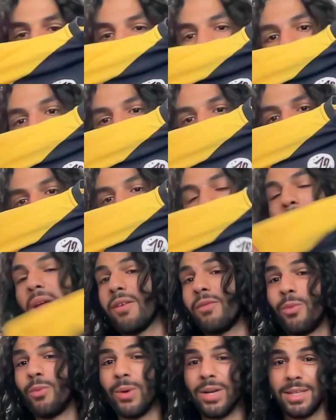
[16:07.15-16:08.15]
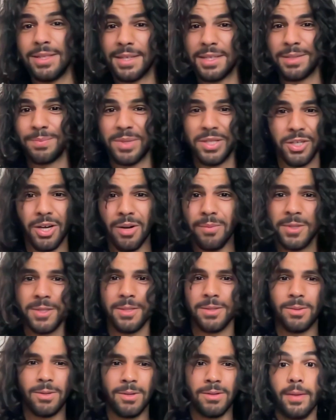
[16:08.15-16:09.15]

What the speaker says: I might even wear this as pajamas as well.